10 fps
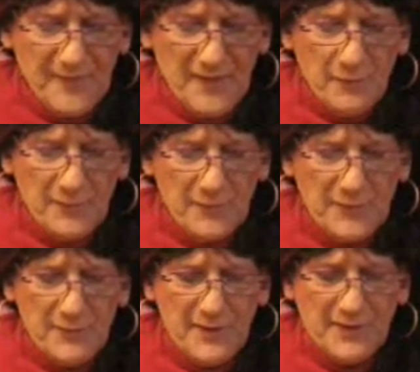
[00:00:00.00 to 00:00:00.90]
what they're
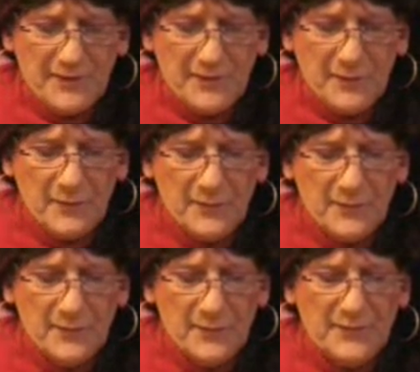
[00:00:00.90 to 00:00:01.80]
doing is they're
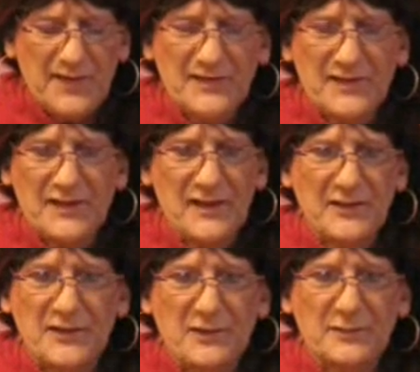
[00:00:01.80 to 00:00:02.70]
teaching
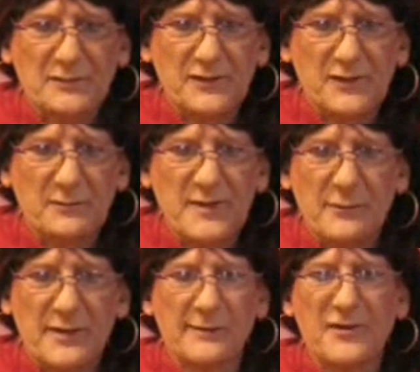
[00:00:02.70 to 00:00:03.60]
kids you can be
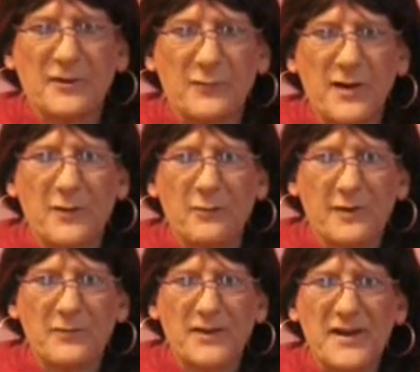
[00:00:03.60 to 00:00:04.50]
whatever you want,
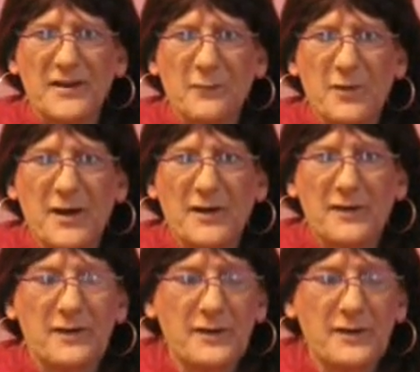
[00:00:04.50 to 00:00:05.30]
whatever day you want.